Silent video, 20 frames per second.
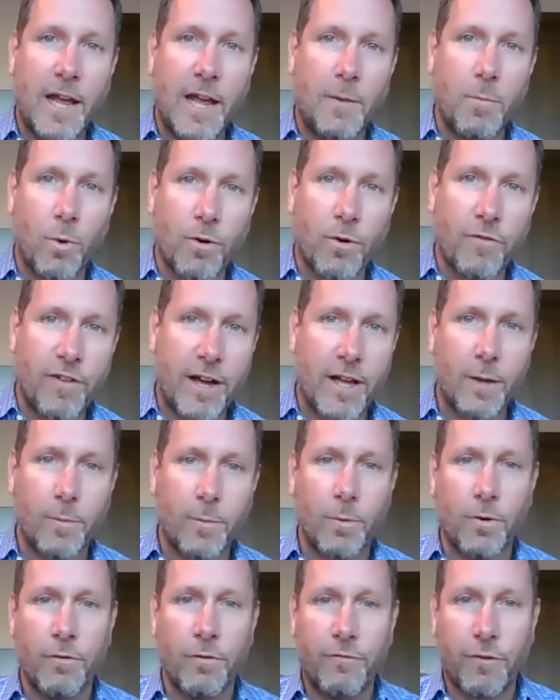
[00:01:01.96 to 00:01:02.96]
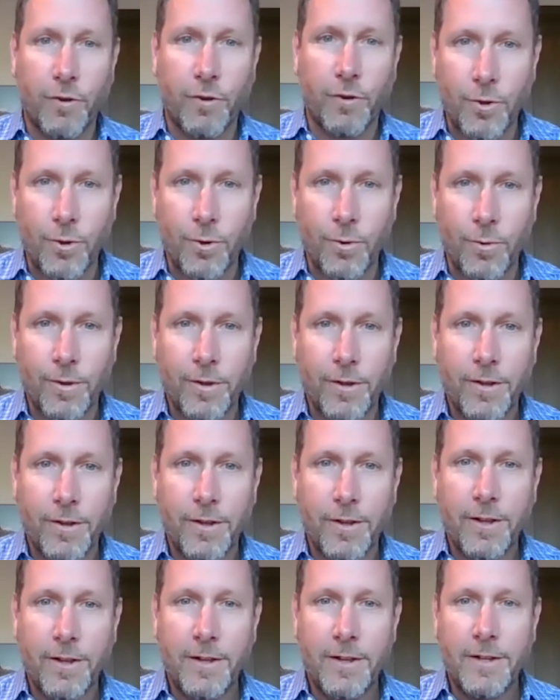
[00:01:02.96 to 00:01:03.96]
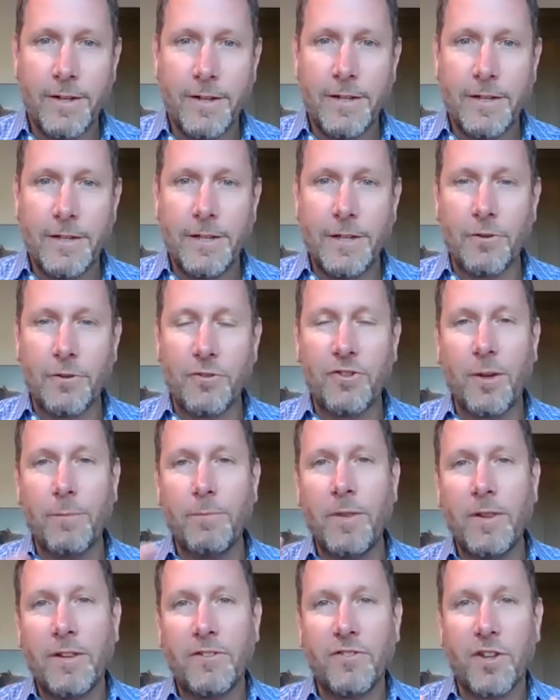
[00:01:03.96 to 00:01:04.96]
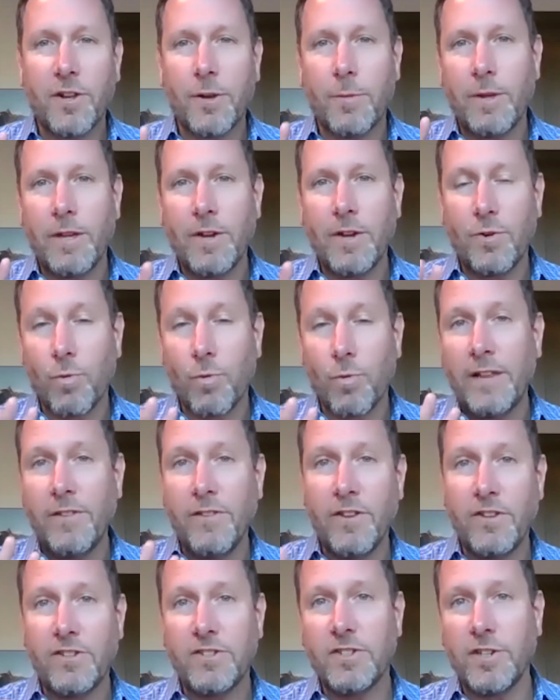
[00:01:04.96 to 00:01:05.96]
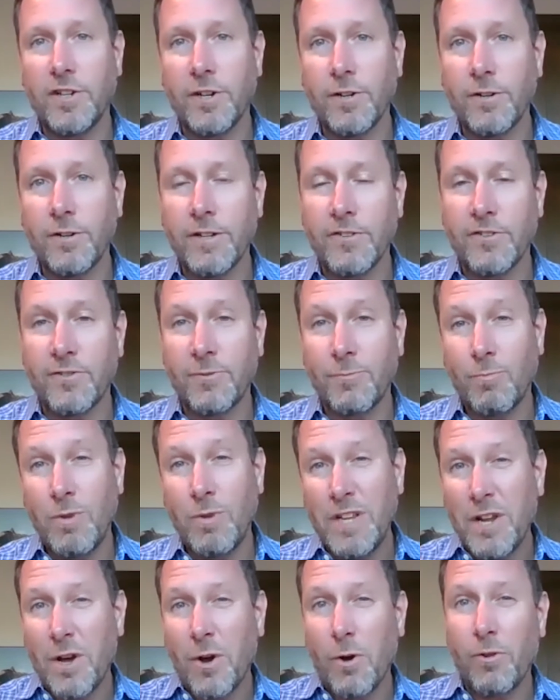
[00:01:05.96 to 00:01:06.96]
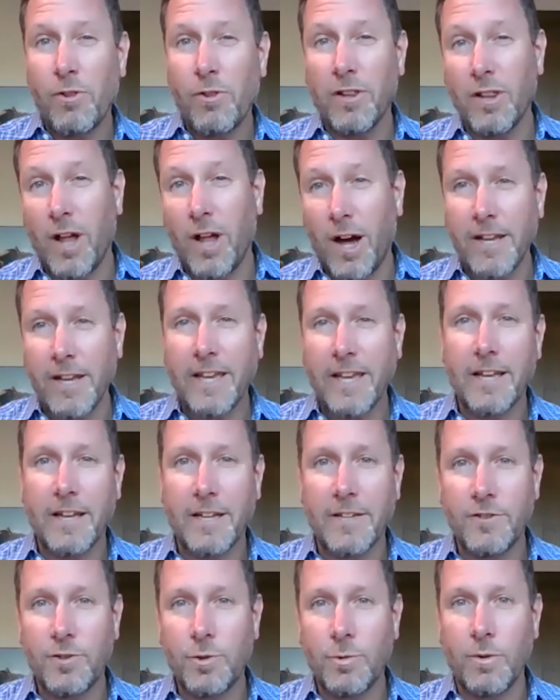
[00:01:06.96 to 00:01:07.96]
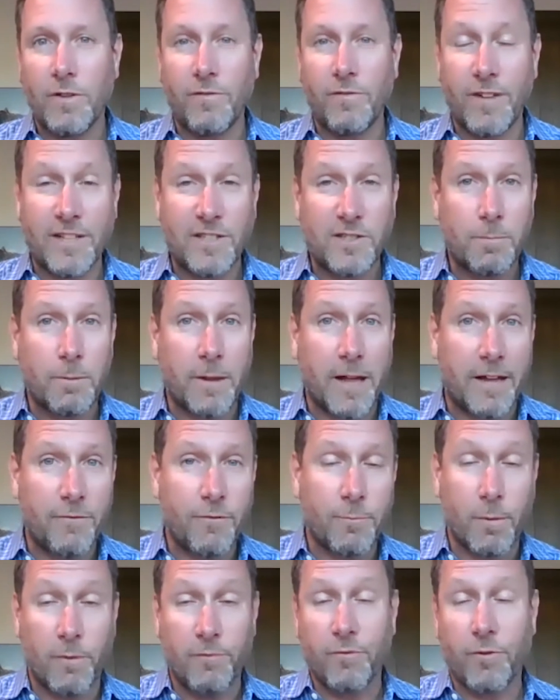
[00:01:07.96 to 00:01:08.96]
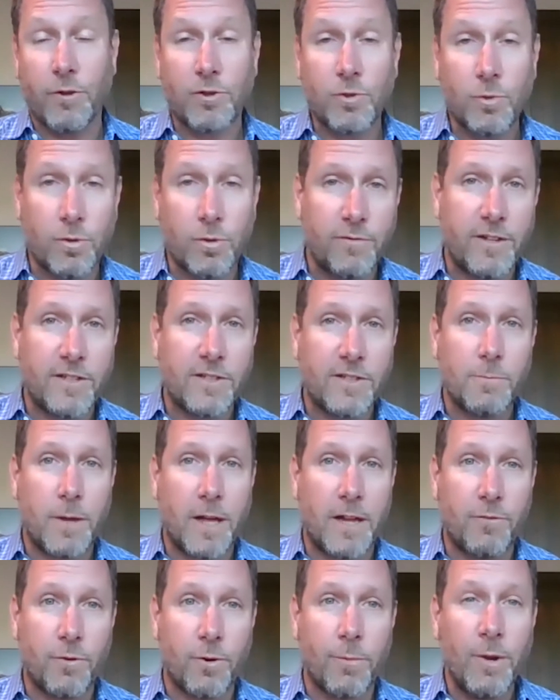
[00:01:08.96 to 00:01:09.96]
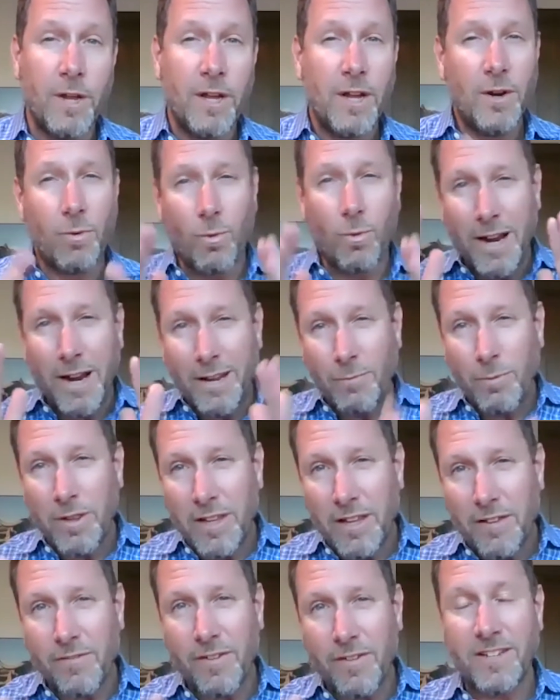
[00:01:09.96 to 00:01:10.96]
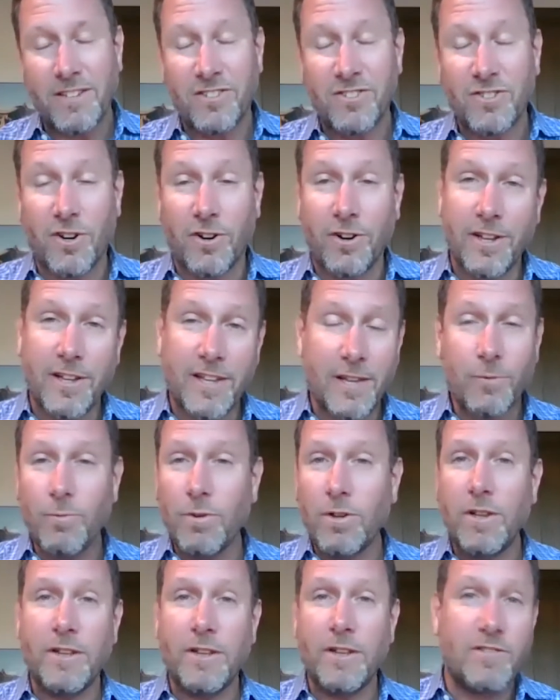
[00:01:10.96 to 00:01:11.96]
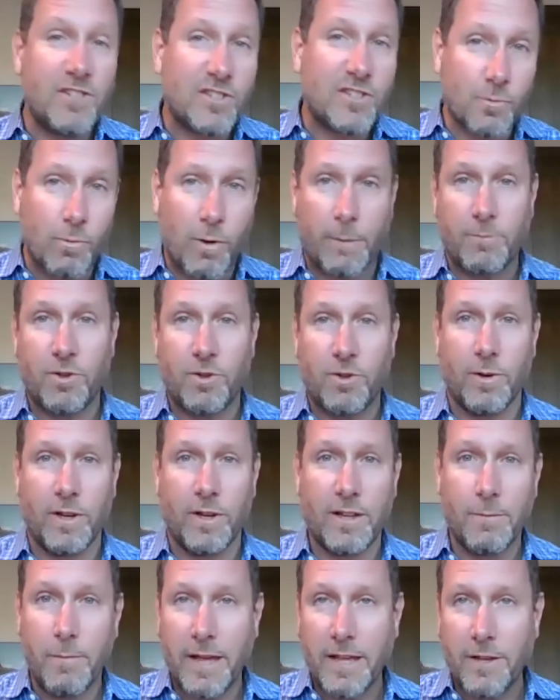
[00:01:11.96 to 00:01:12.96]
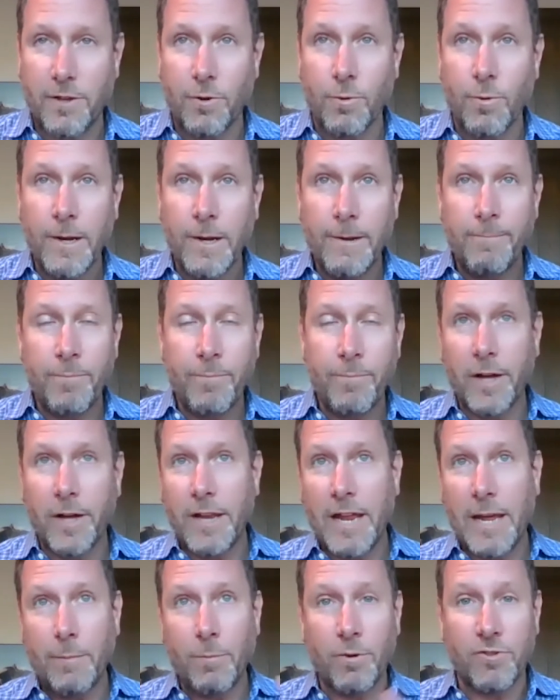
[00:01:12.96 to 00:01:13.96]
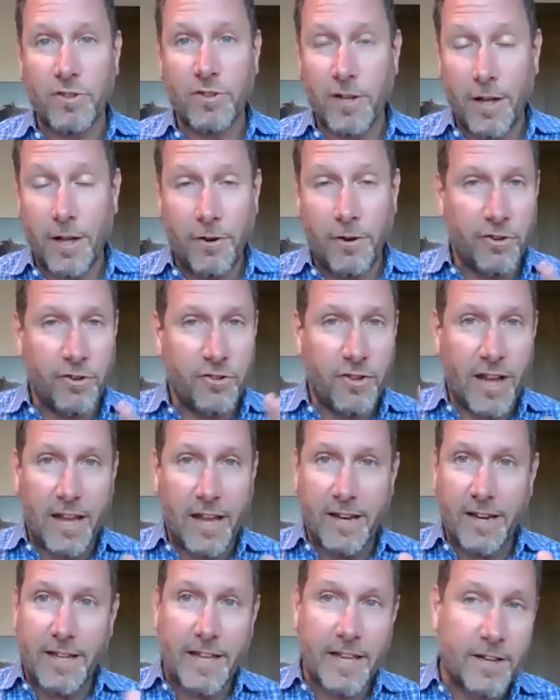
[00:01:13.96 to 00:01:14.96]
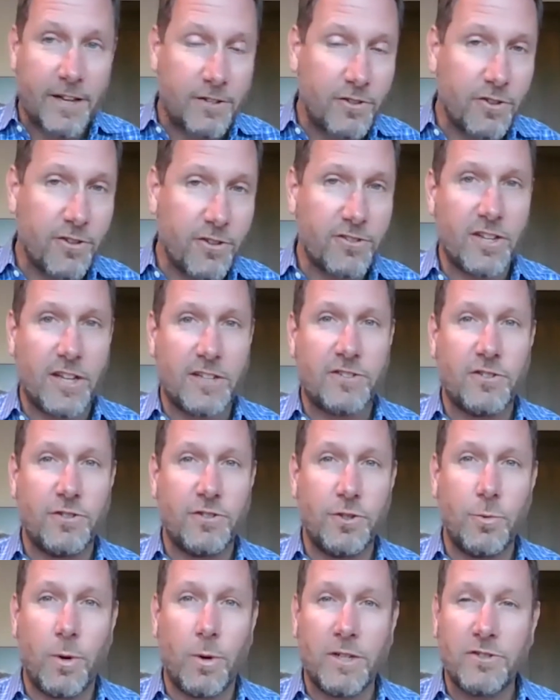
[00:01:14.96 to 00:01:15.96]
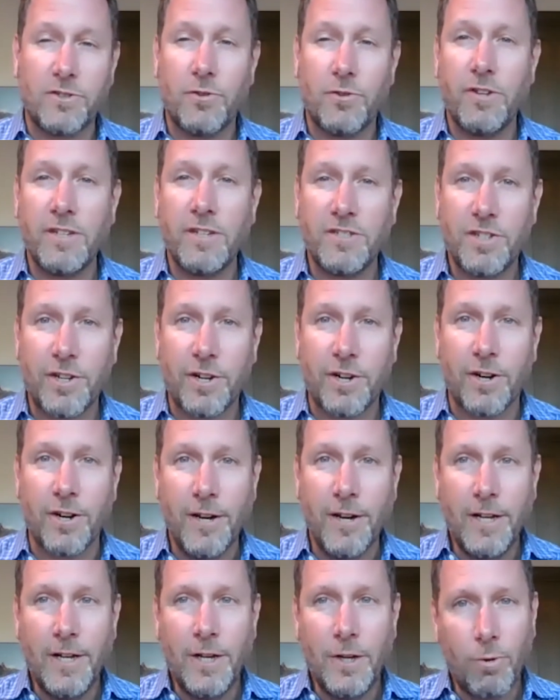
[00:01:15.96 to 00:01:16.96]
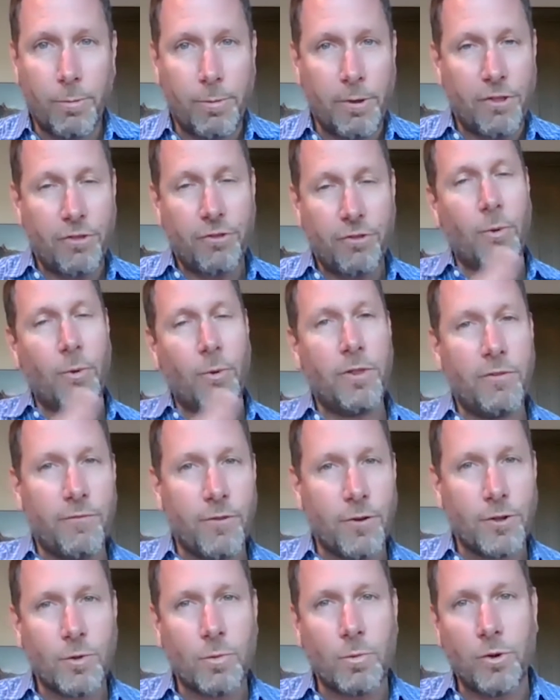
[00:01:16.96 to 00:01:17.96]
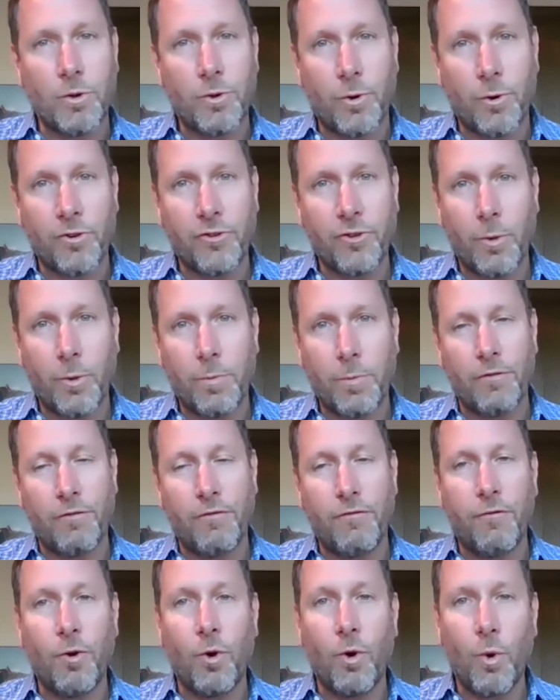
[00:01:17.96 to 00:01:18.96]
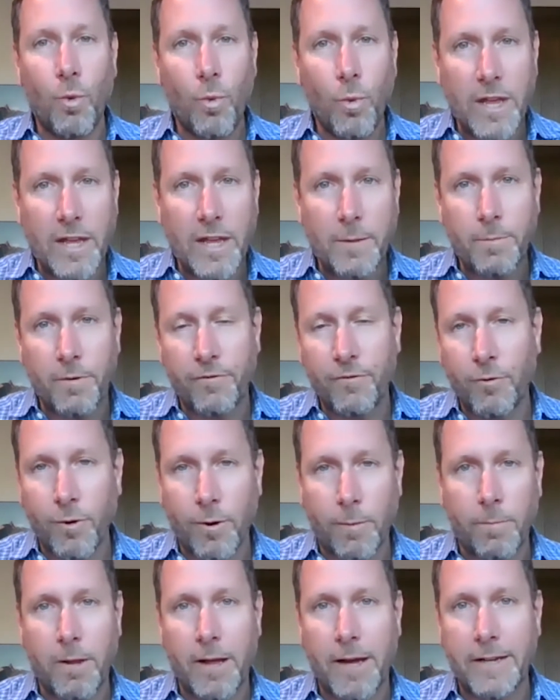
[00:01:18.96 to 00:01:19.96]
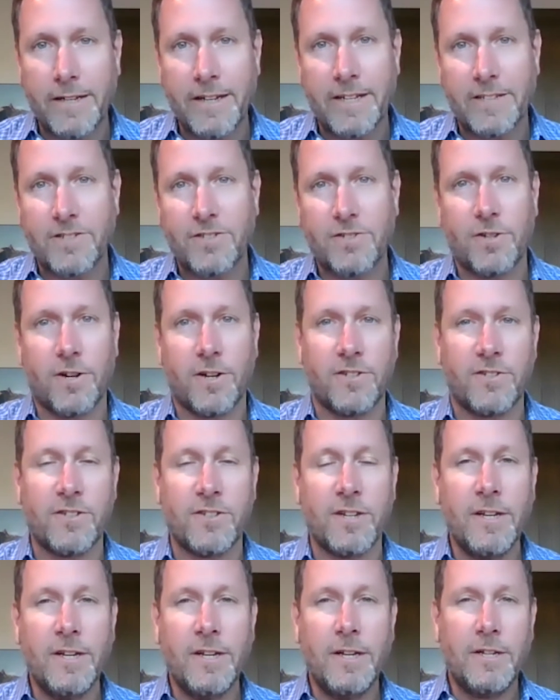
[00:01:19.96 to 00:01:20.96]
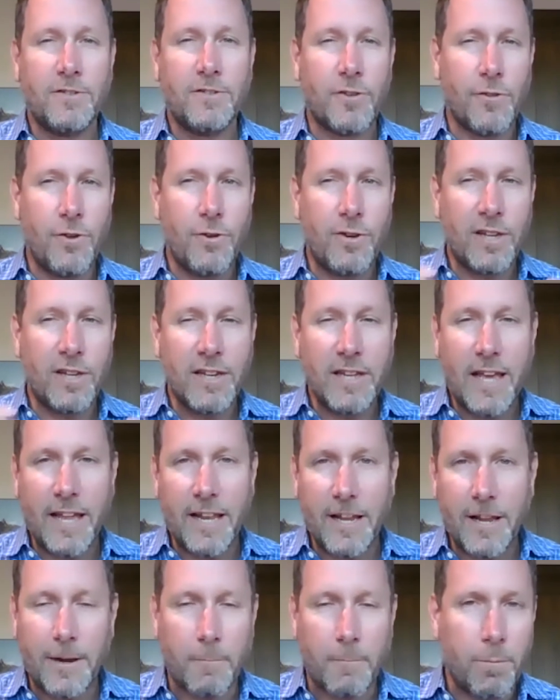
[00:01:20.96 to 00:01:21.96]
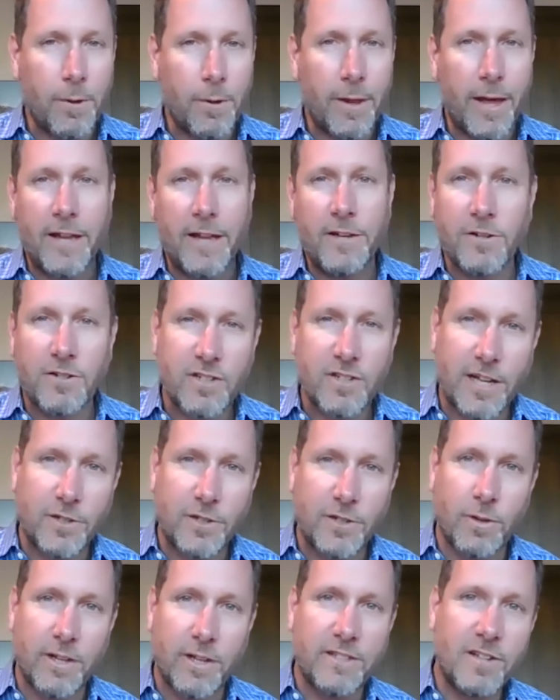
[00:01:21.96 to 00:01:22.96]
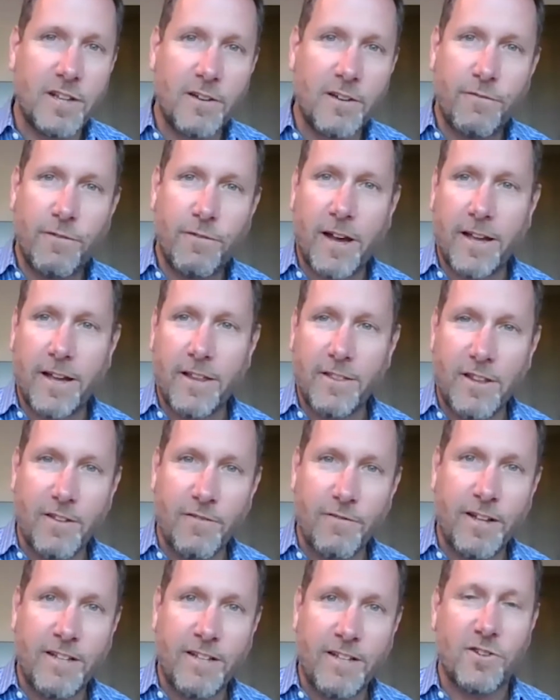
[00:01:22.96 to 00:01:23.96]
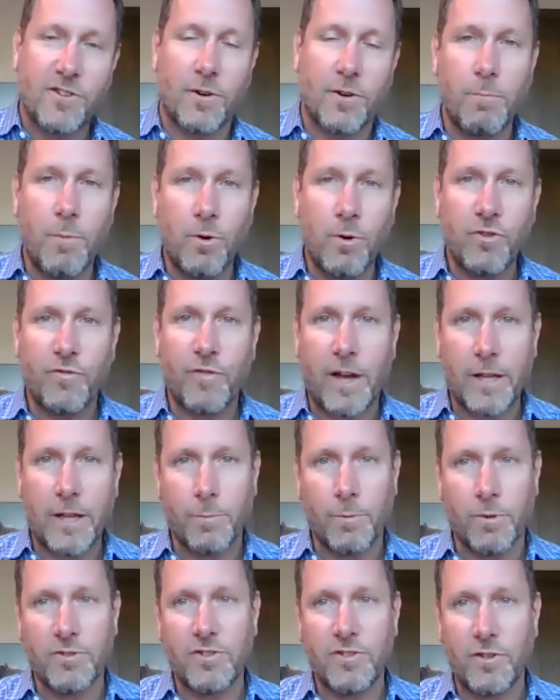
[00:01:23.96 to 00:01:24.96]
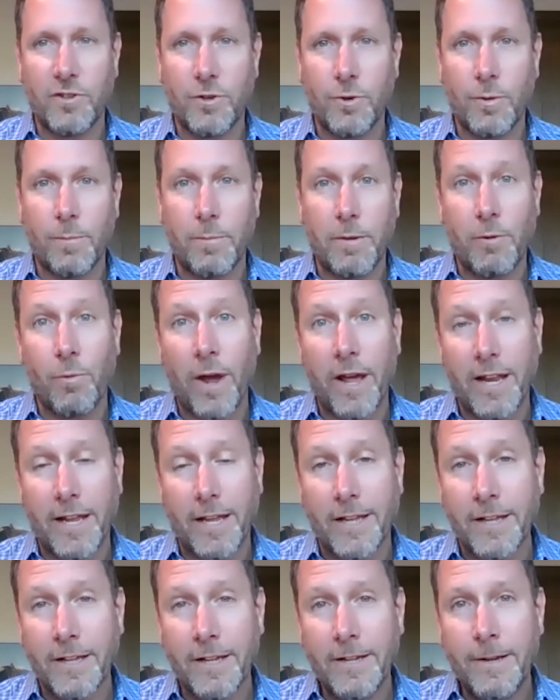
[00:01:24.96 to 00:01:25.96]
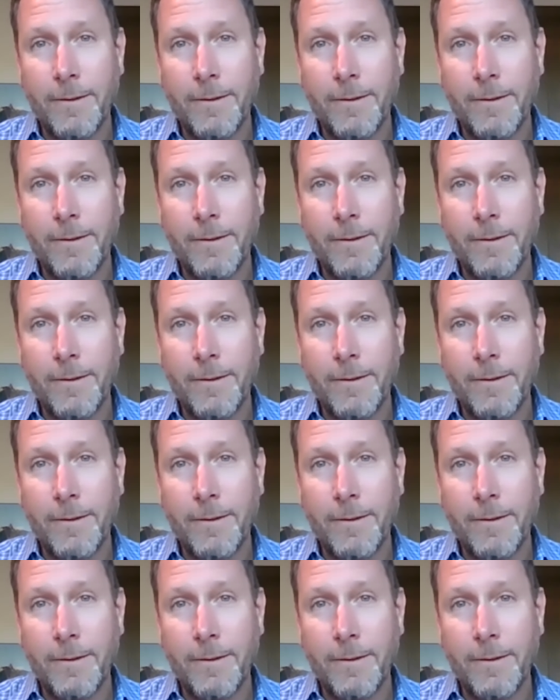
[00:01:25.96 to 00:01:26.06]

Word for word: and more valuable for you. You know, something that's going to be great this year is we know that logging into an events platform, a virtual events platform, right when the event is starting can really disrupt you. It can make you unable to understand and get into the sessions you want. So this year, we'll be throwing the virtual doors open a full week before AppliedNet starts so that you can get in and plan your schedule, identify the events that are most valuable to you, and be ready.